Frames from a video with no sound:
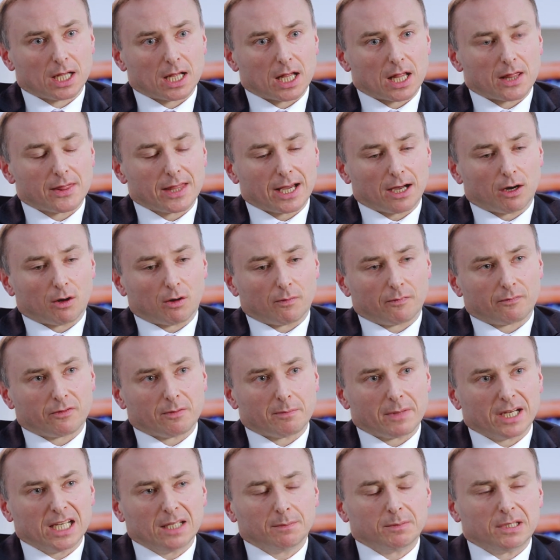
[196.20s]
that, for
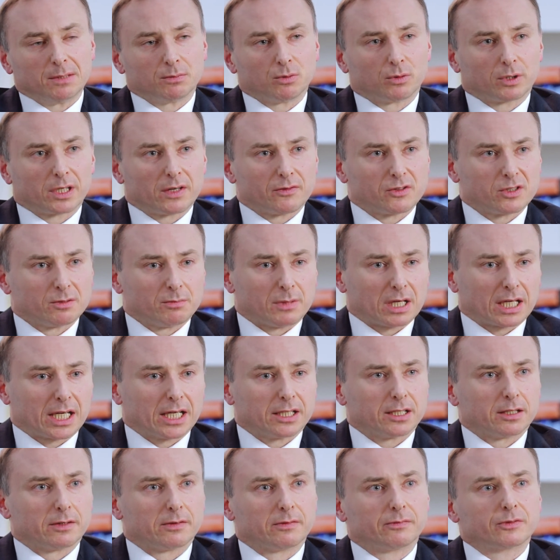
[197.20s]
many people, gives them a
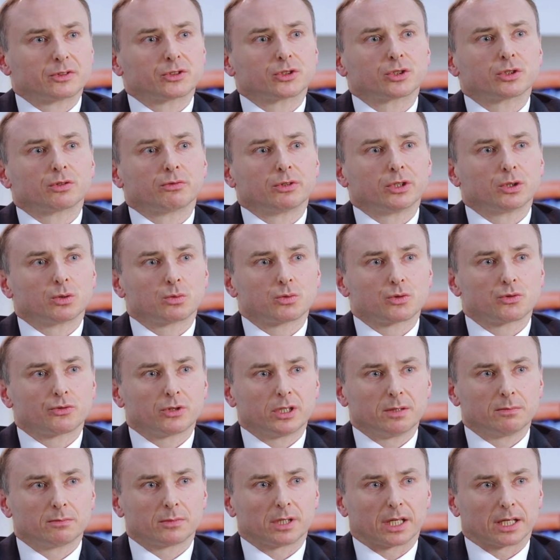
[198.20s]
kind of surreal,
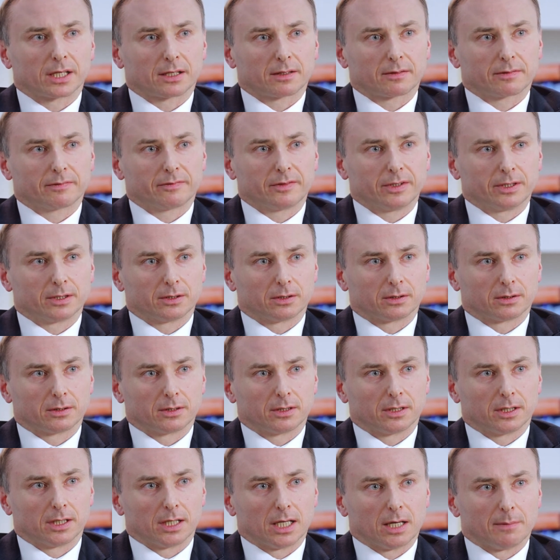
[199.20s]
dreamlike feel
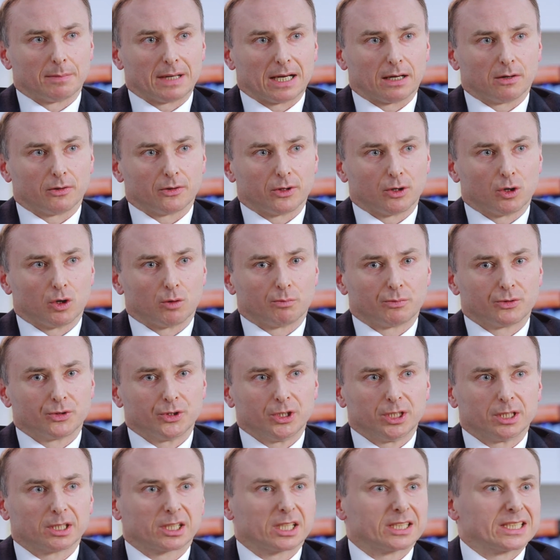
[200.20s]
about the whole
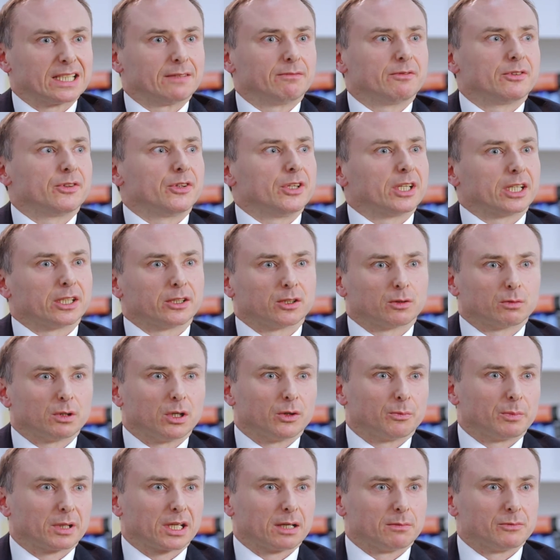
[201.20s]
procedure because everything in the
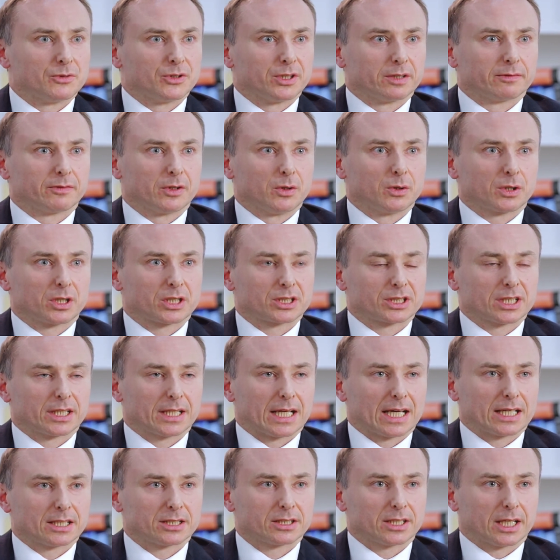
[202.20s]
world becomes defocused at
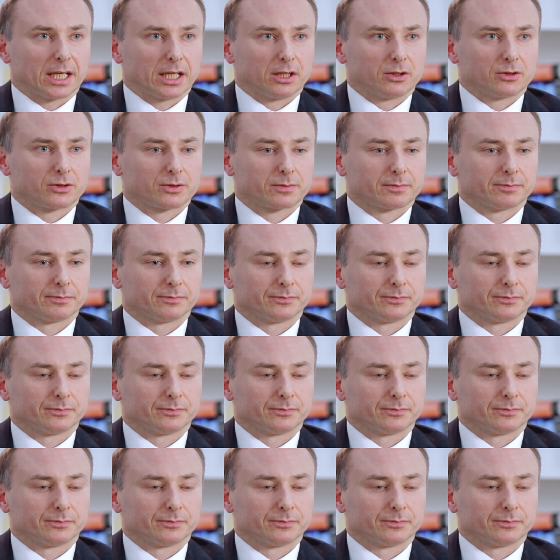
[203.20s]
that stage.